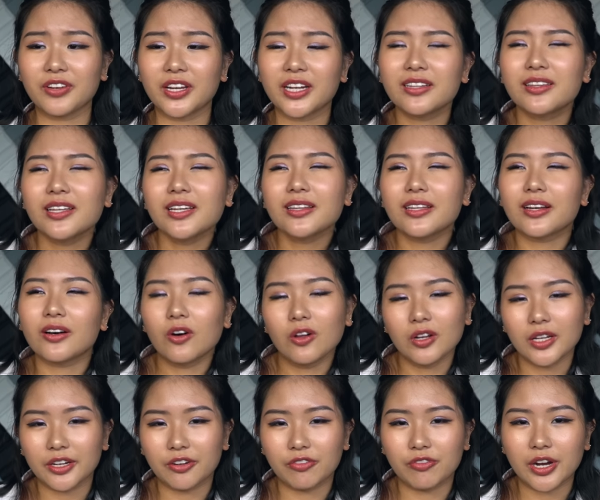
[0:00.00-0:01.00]
And I think they're
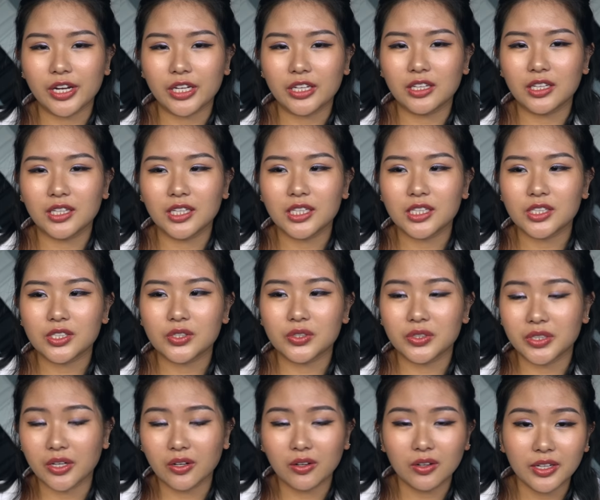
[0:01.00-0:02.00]
all like regulars,
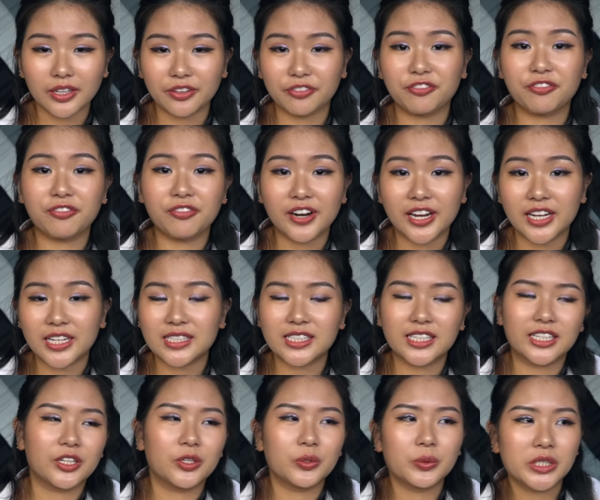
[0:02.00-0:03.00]
so they're all like friends
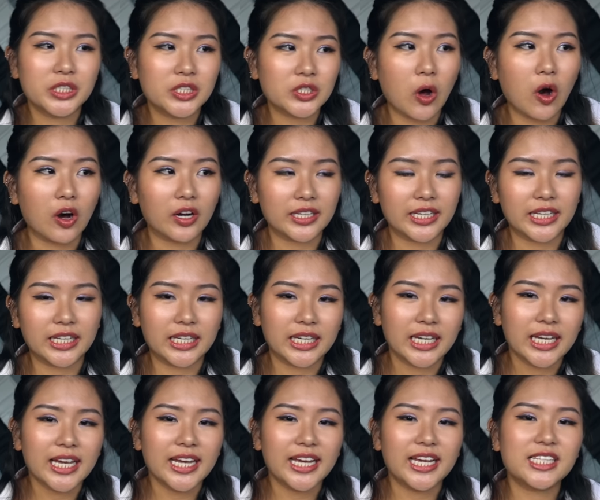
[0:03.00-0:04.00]
and they're always talking.
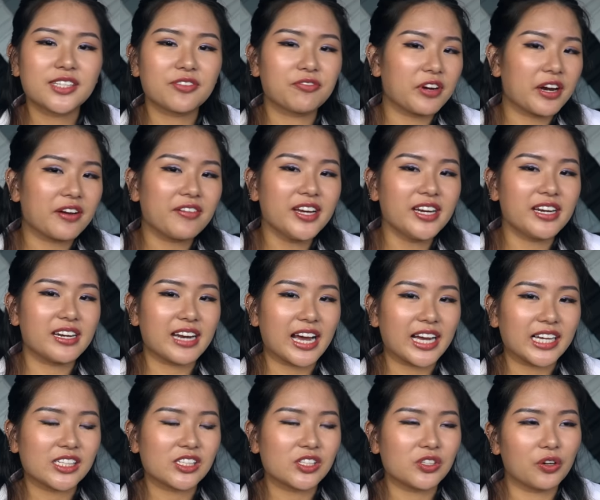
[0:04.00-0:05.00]
It's a very
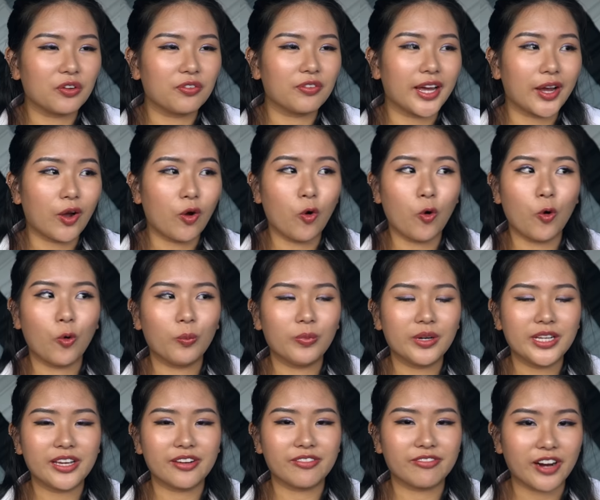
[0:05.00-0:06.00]
nice sort of like
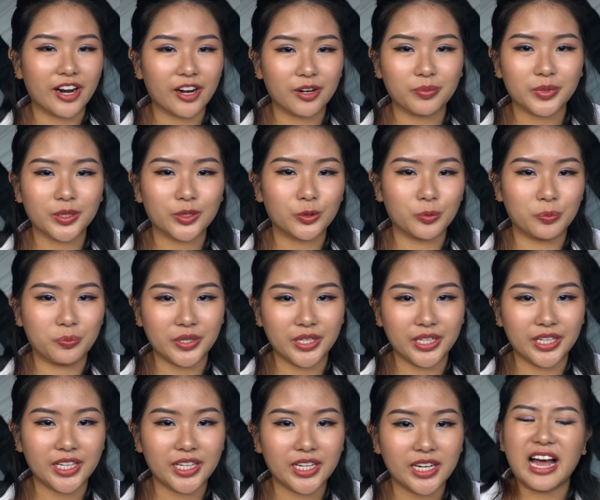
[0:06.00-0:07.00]
homely environment to
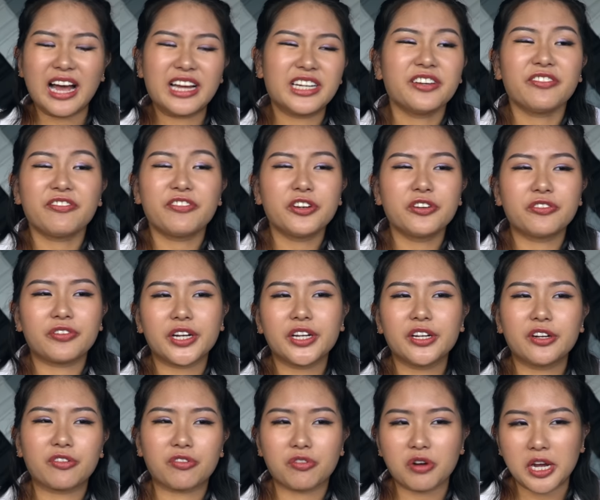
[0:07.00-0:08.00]
be in. I didn't feel very
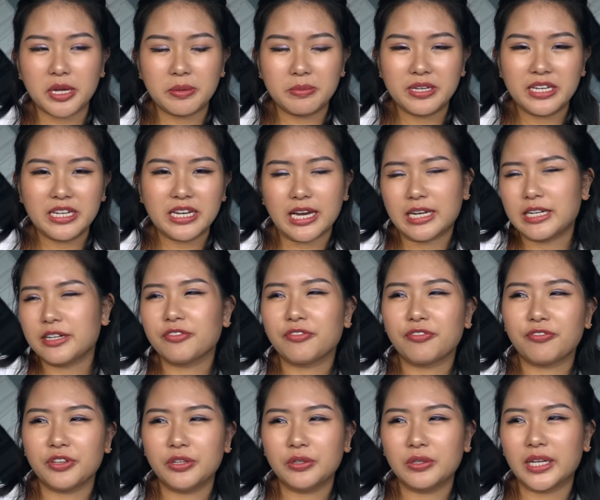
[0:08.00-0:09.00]
grimy. I didn't
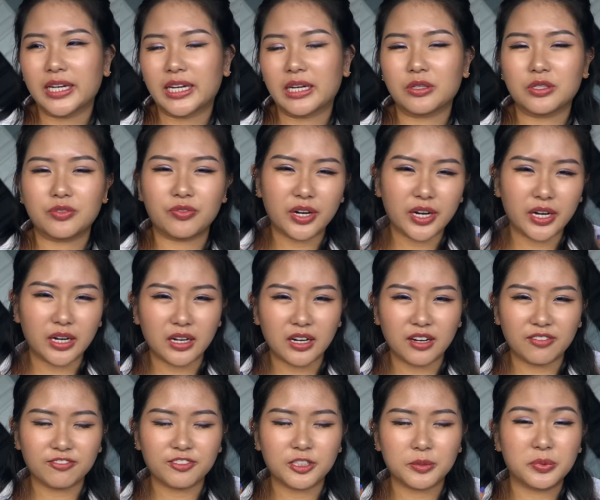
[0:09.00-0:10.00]
feel like I was very
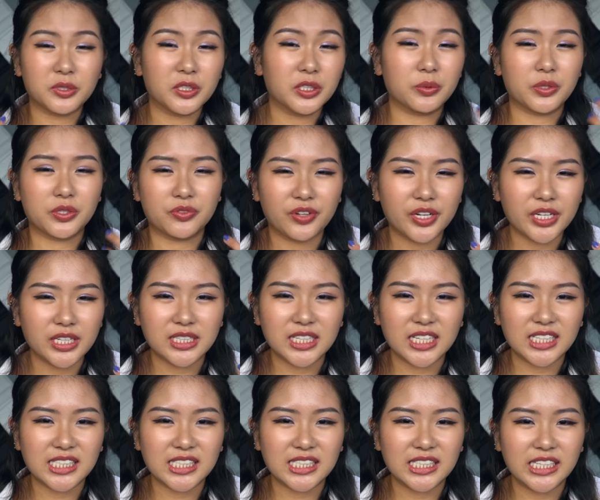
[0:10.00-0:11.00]
uncomfortable. It was very
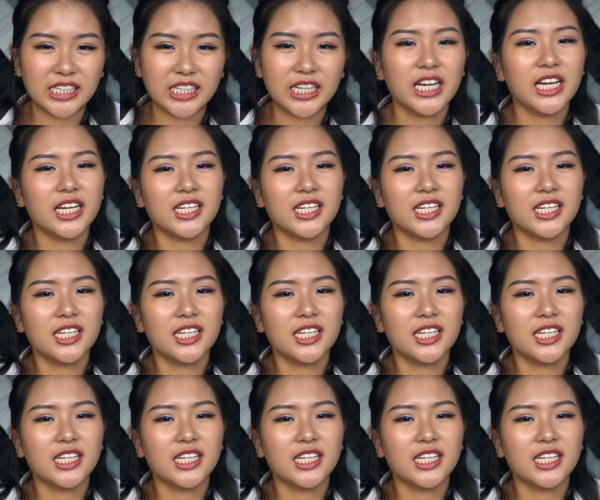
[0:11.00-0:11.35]
dusty.